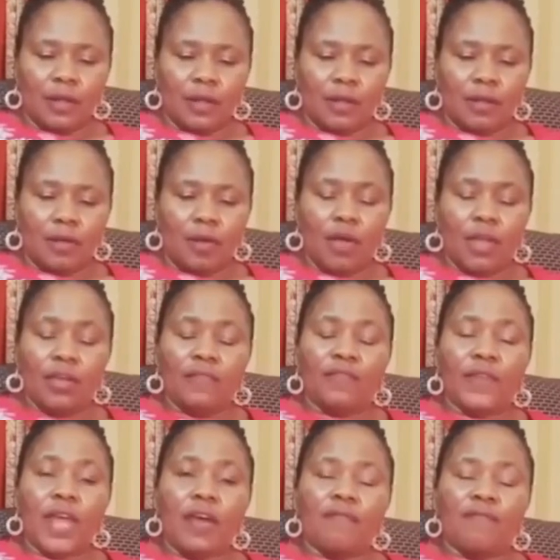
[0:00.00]
or if
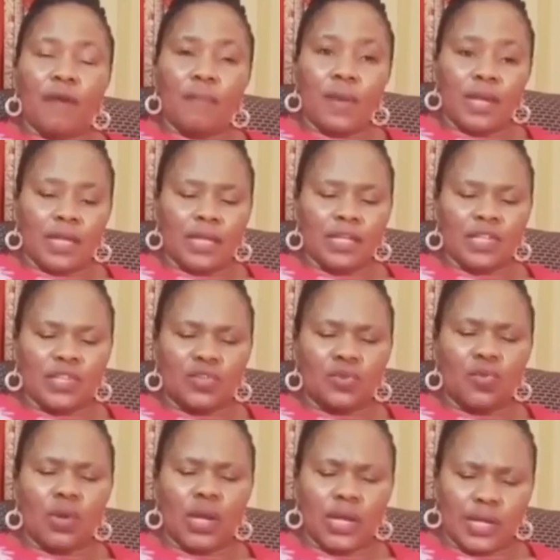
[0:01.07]
their family is too
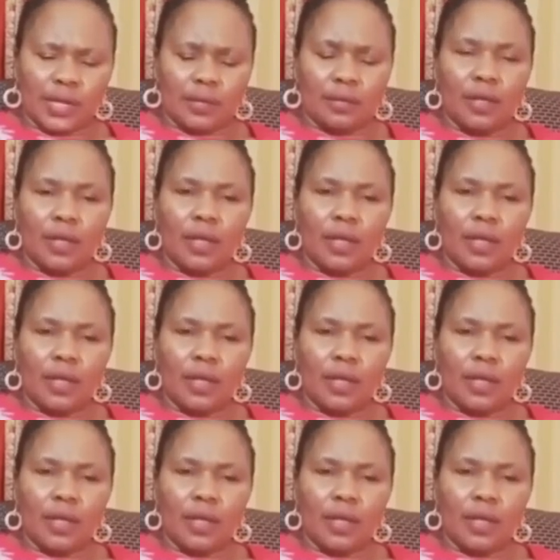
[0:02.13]
little,